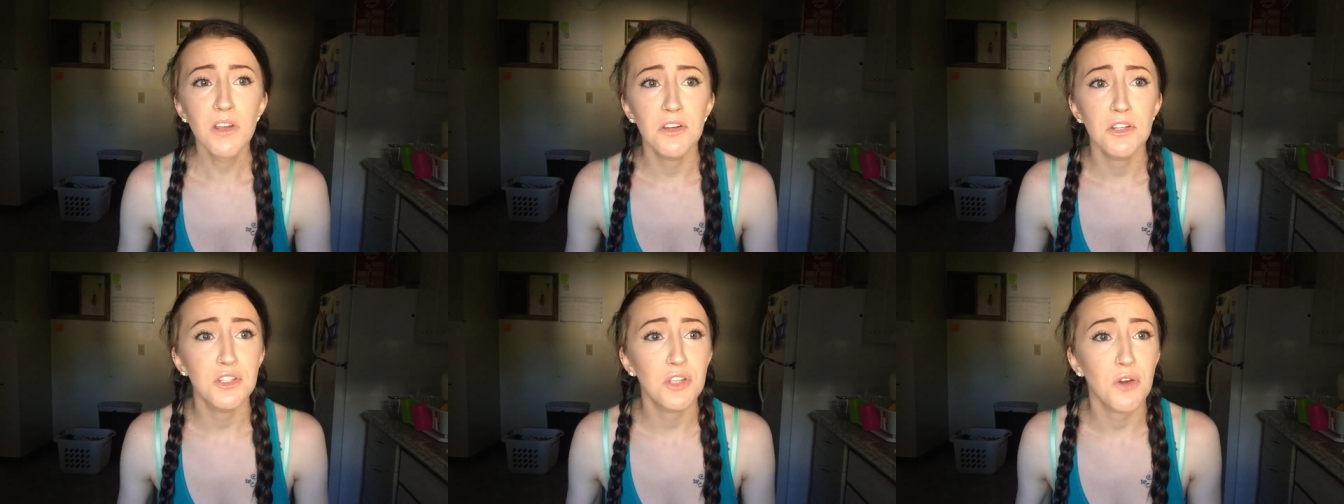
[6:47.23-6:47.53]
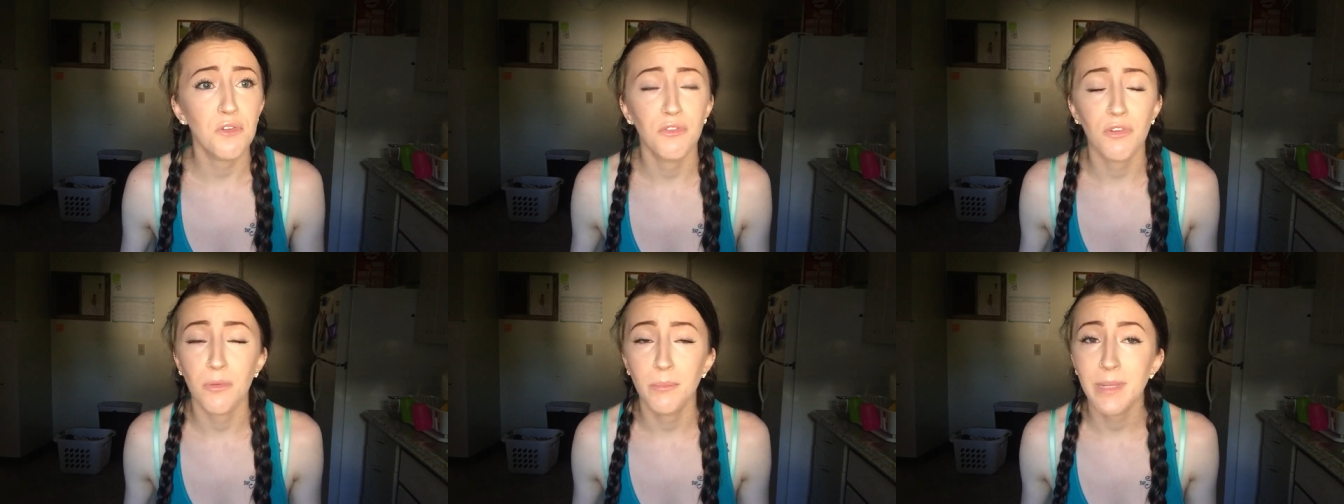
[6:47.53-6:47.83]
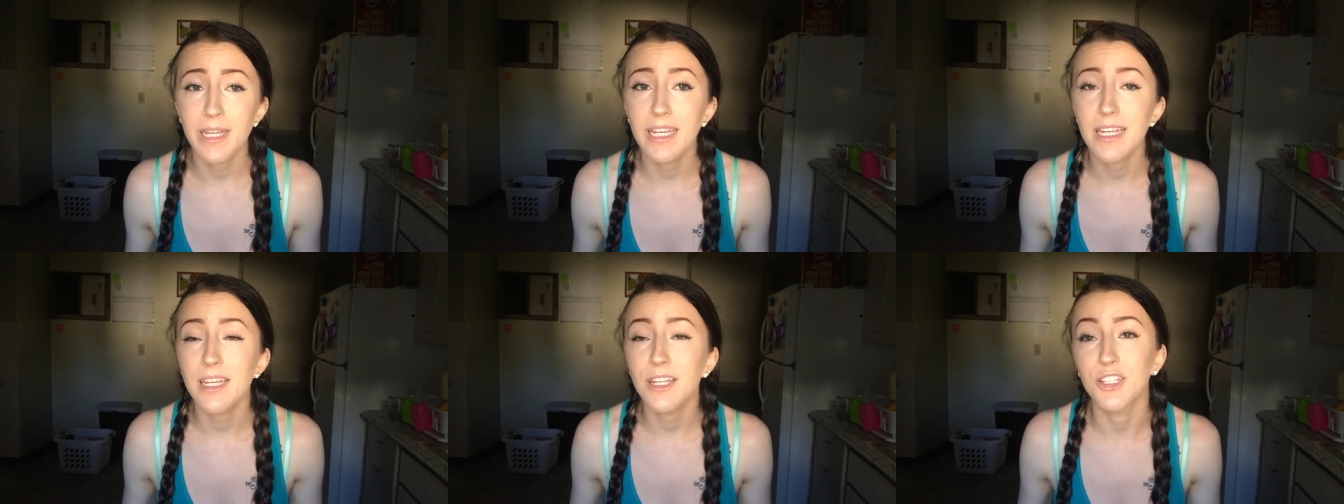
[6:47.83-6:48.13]
So for
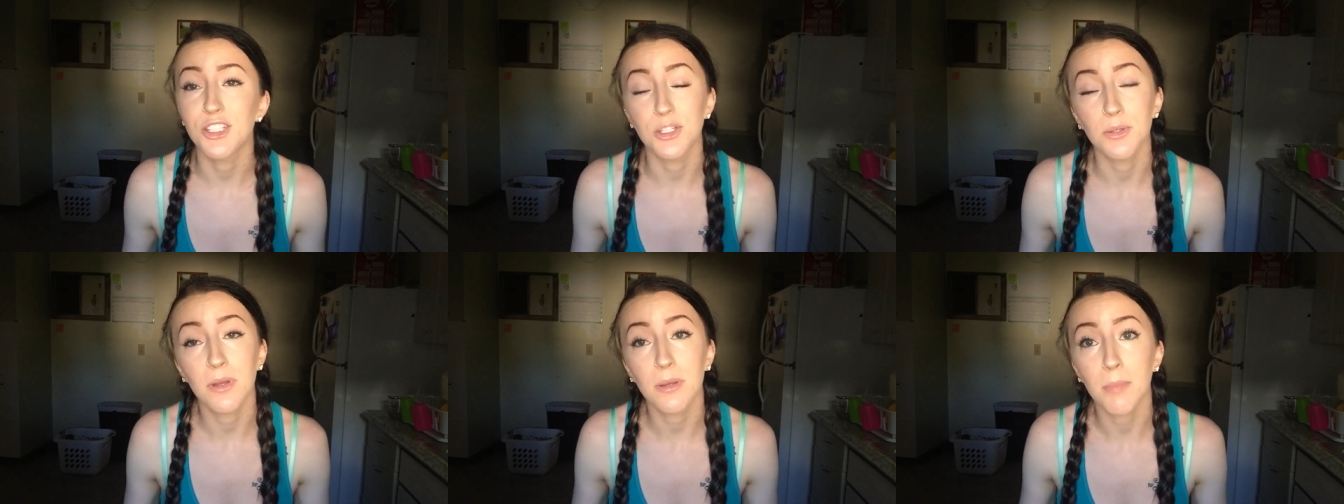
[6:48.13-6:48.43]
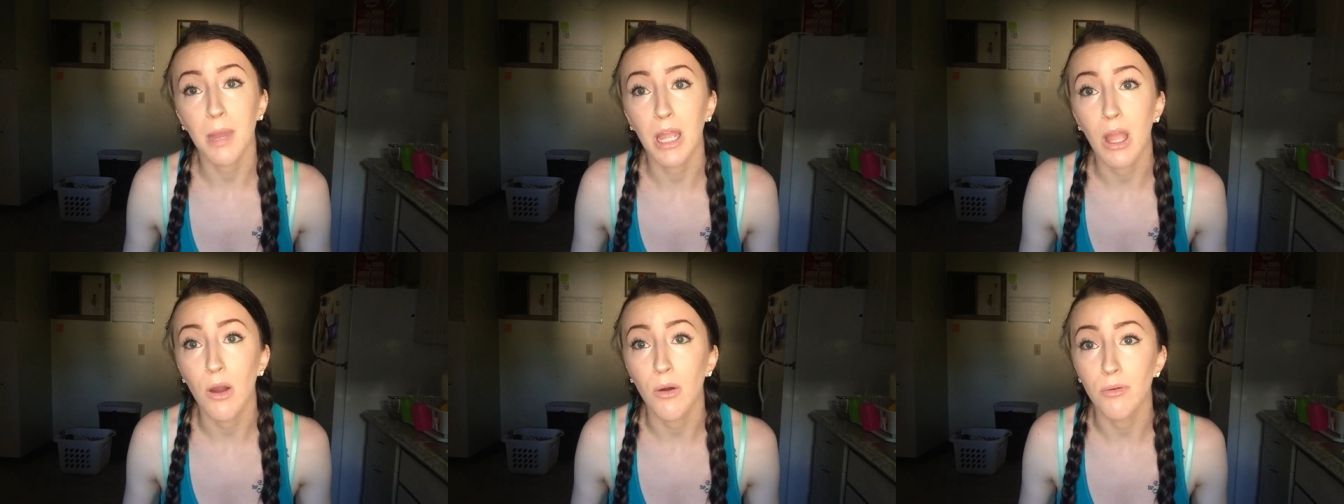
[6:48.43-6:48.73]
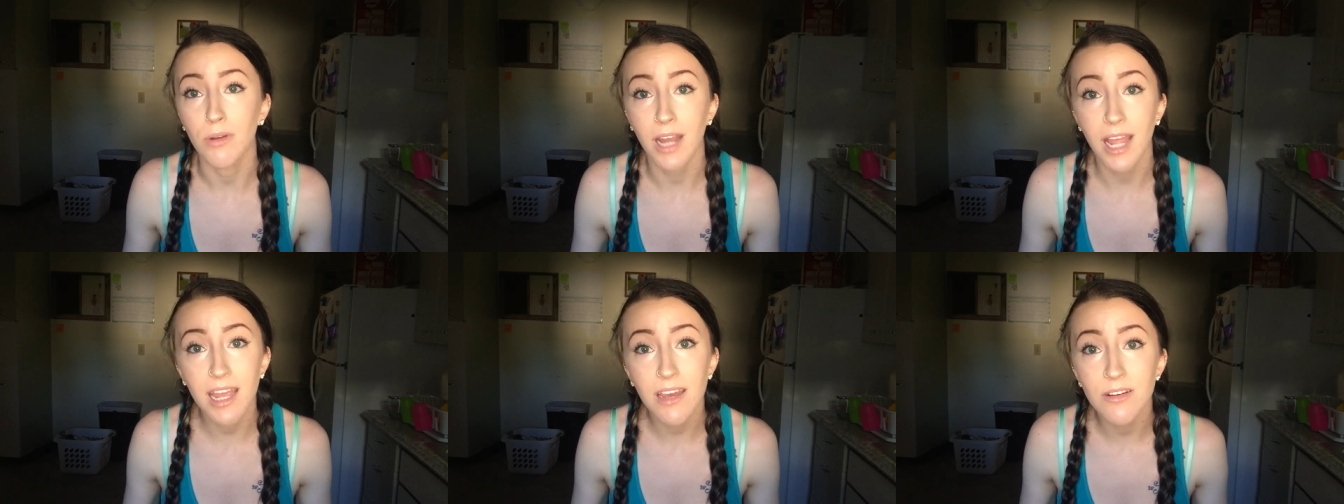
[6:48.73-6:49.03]
me, doing my
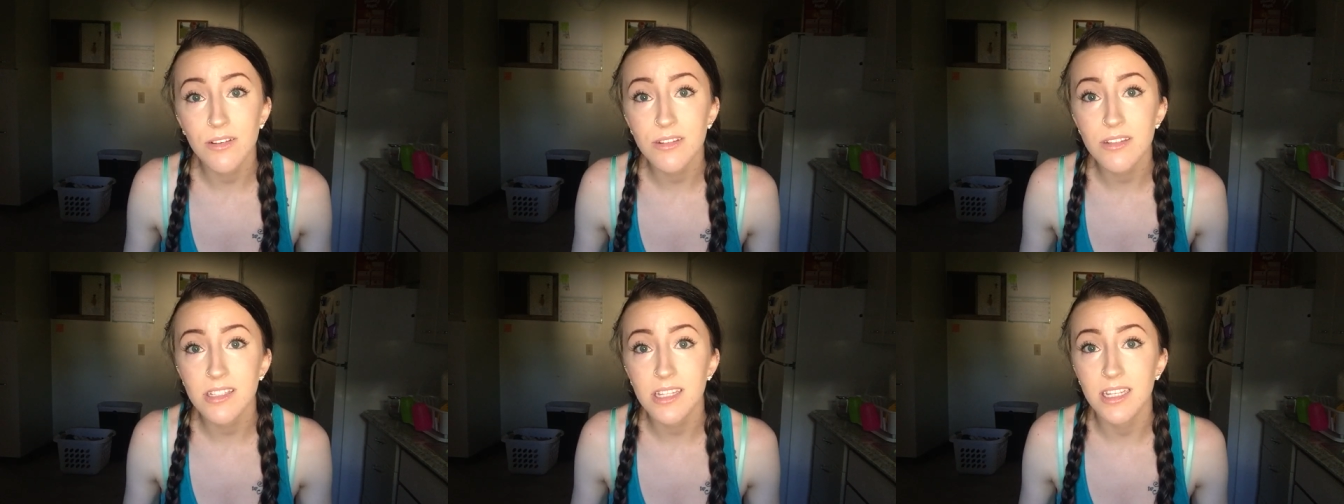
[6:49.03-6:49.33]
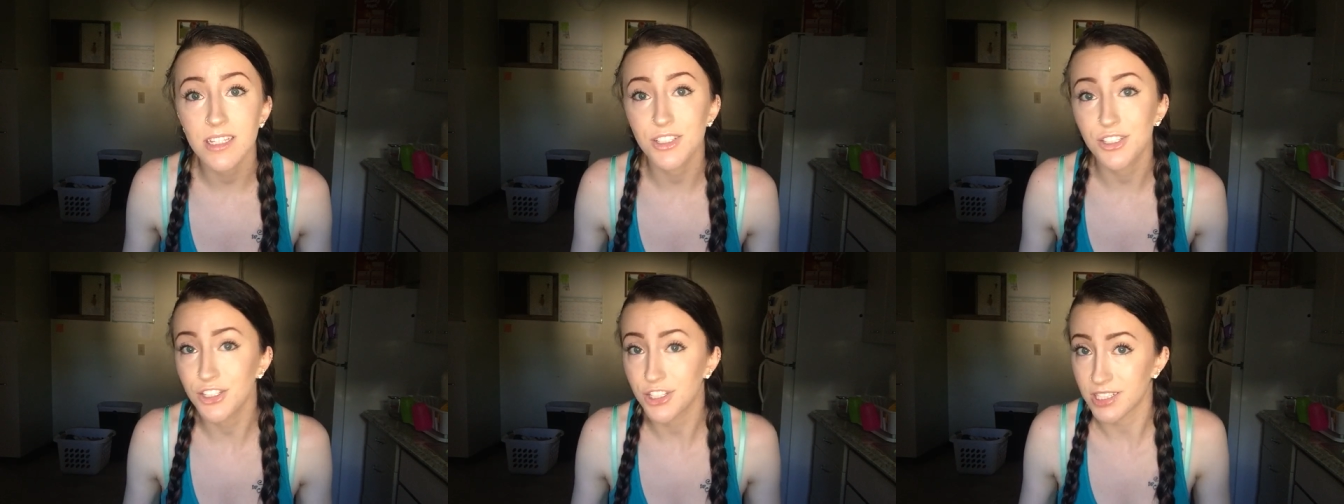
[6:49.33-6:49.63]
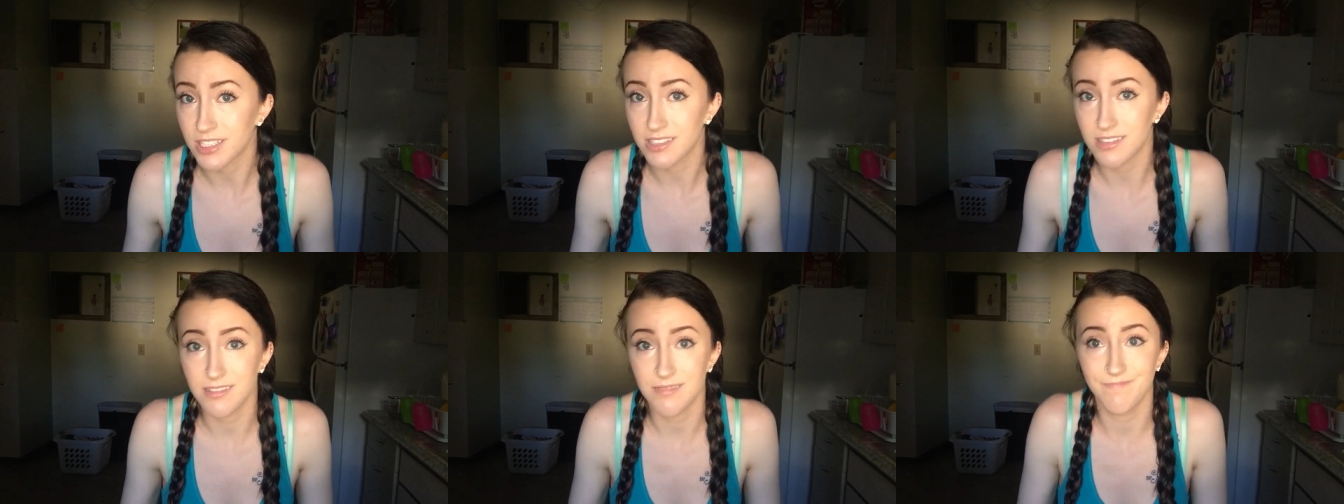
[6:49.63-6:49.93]
own nails is
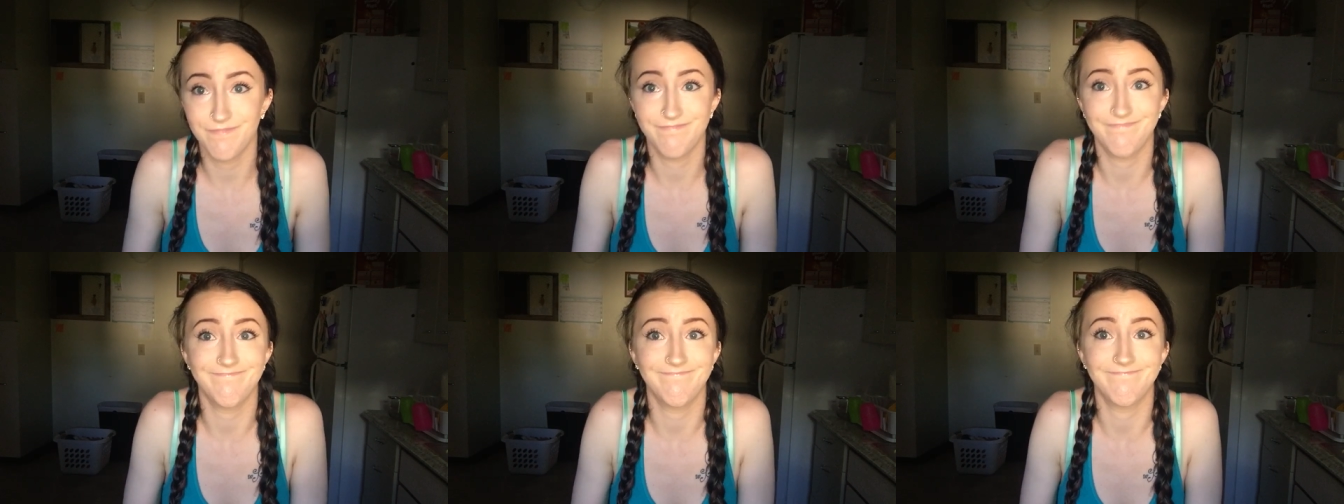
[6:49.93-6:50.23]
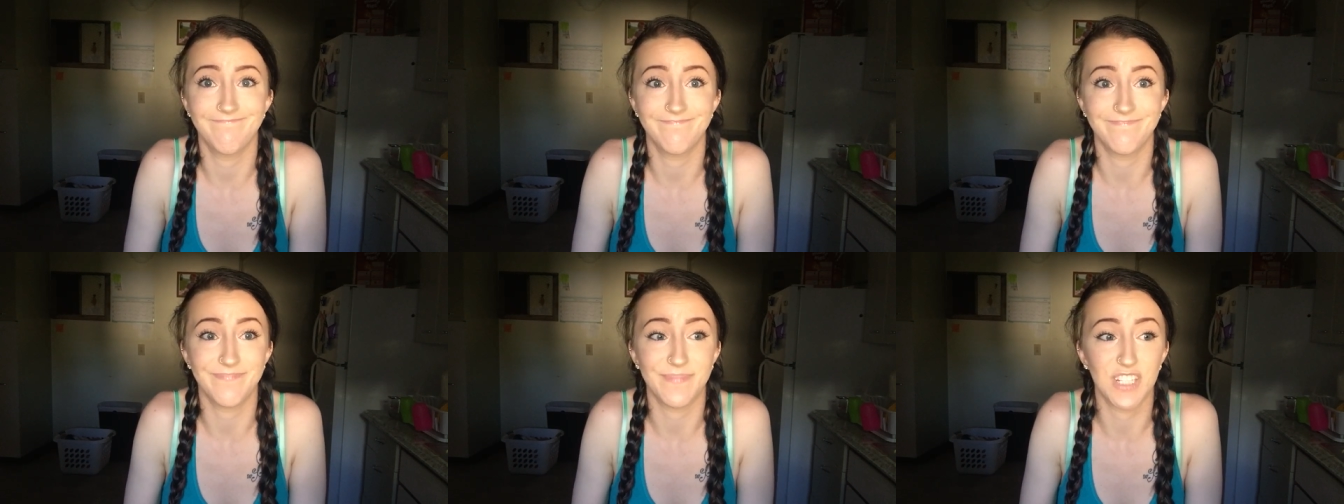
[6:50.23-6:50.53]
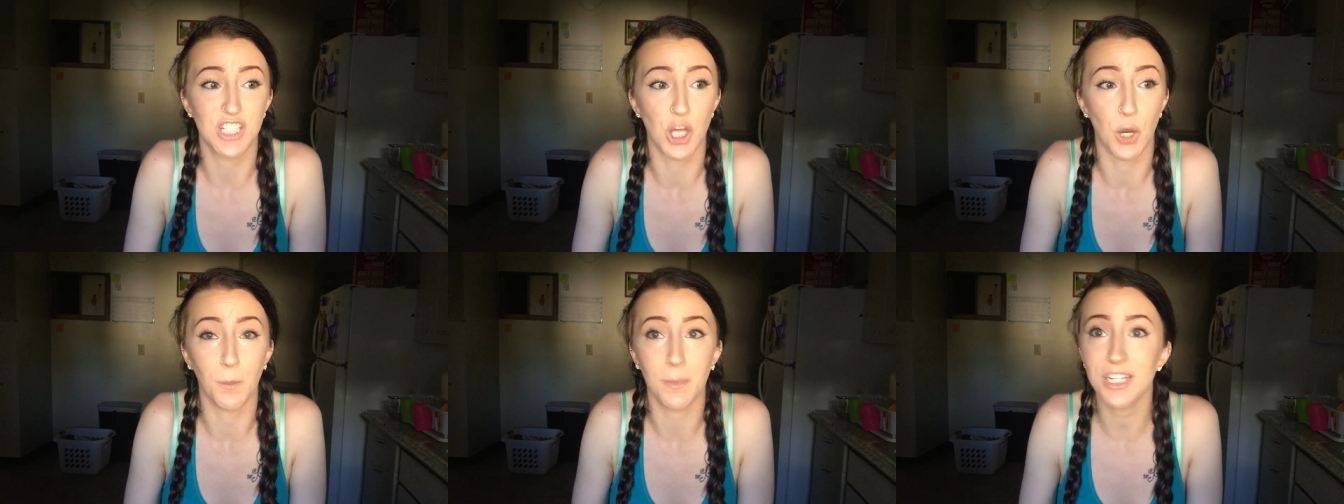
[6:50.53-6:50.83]
just
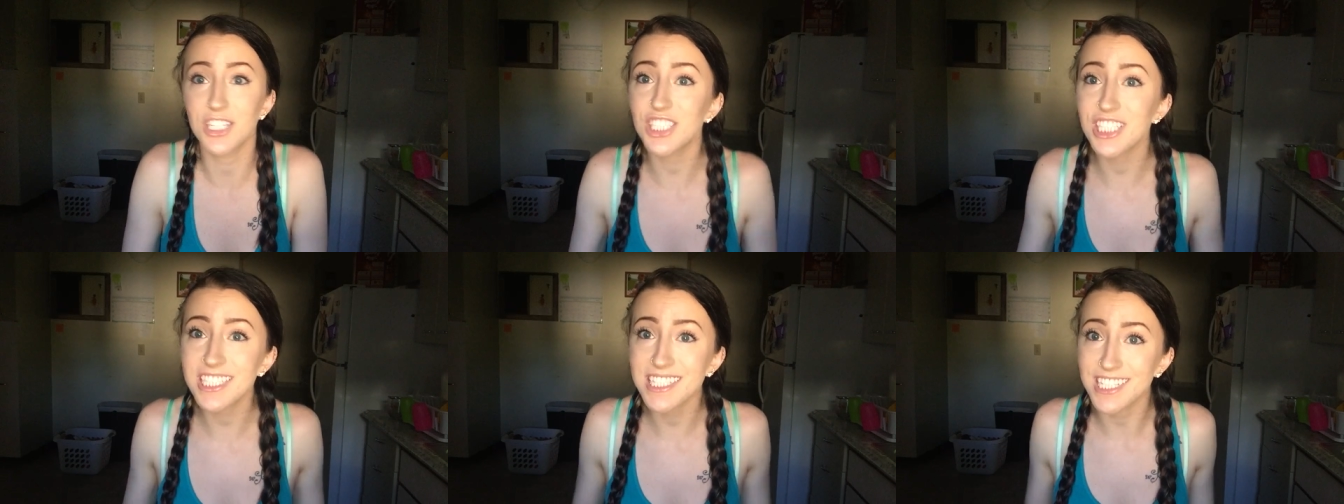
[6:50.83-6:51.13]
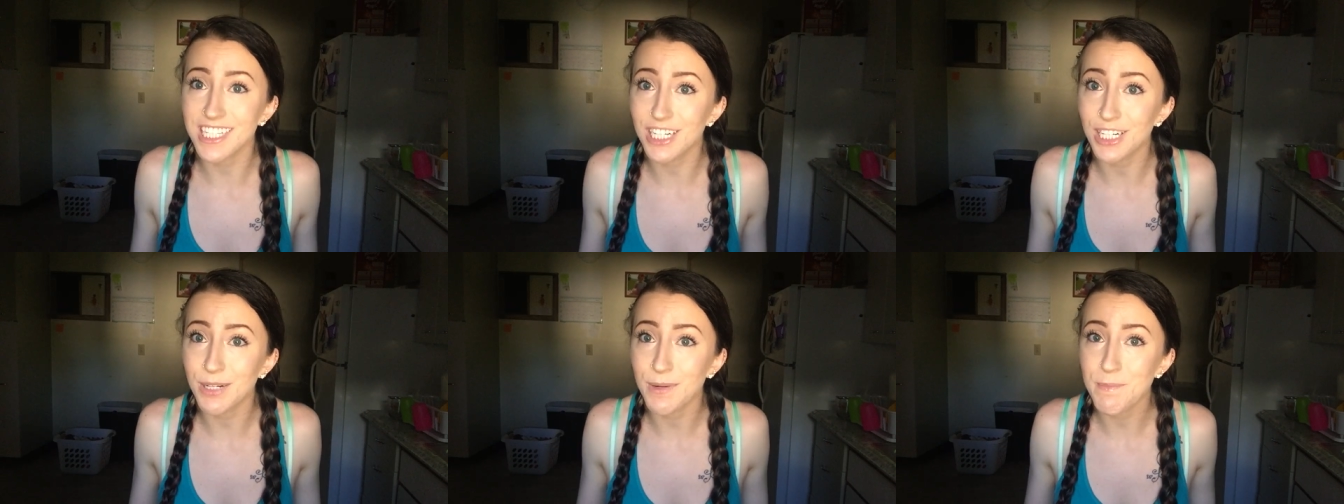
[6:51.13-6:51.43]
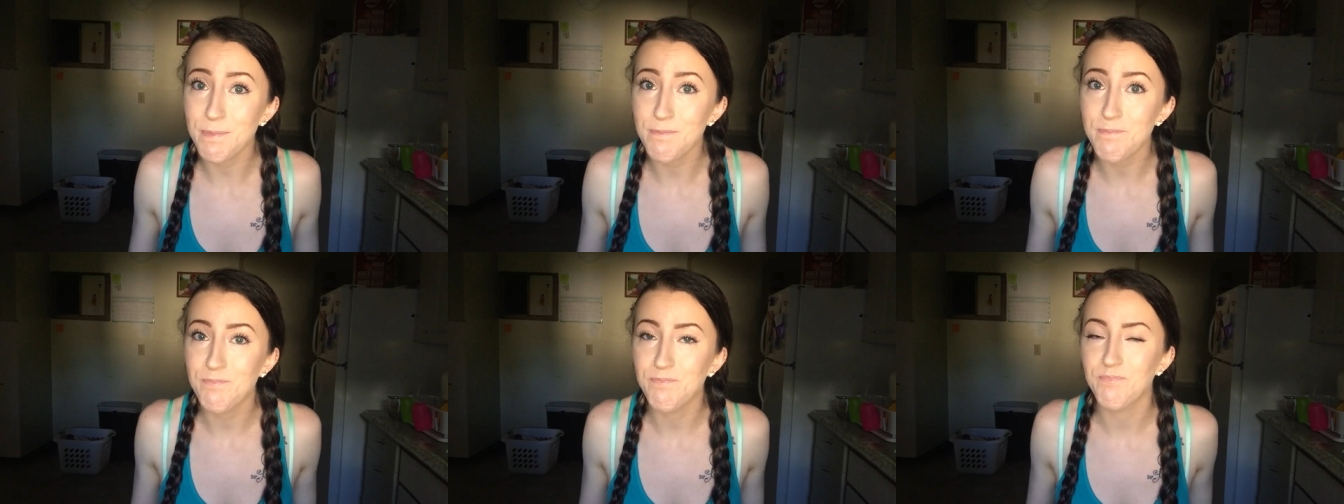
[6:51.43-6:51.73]
so much easier.